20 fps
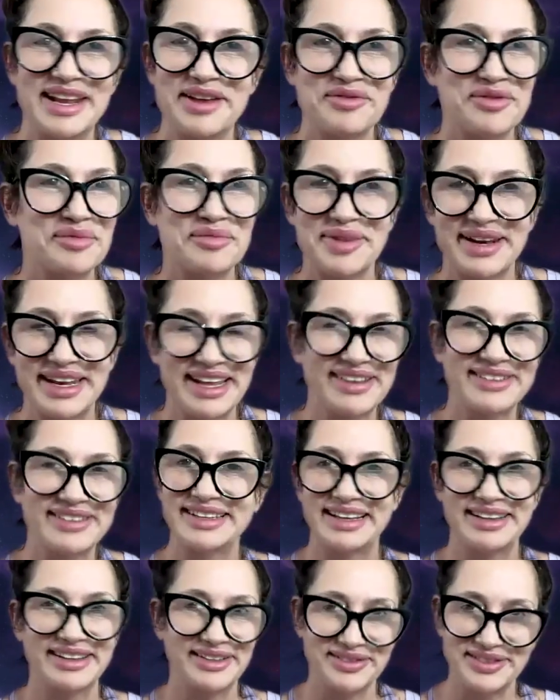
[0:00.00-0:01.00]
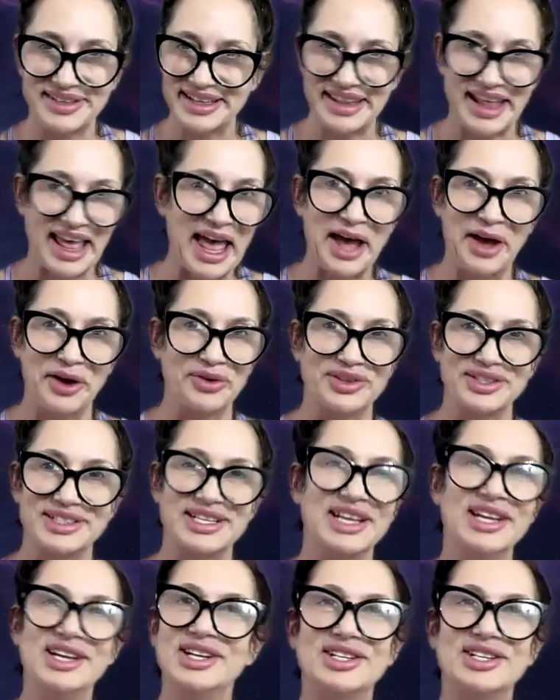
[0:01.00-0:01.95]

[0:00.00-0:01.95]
and everybody else that lived in the house.